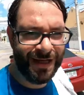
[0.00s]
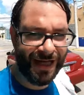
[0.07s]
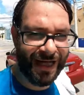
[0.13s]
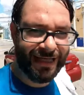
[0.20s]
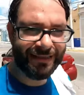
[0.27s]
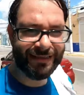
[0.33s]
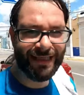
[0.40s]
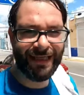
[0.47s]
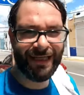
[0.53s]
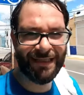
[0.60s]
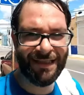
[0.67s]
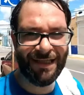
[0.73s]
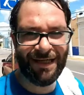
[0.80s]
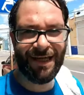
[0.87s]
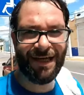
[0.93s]
And then
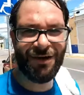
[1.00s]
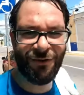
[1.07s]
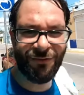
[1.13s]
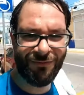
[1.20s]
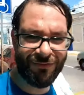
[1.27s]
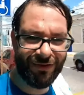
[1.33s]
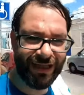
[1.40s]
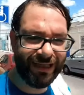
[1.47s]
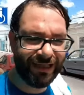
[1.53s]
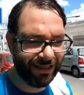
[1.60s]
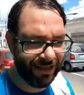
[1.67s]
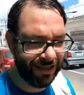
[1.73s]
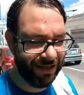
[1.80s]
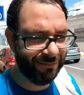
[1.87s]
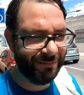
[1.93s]
hopefully
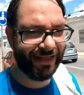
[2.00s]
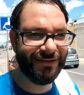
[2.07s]
I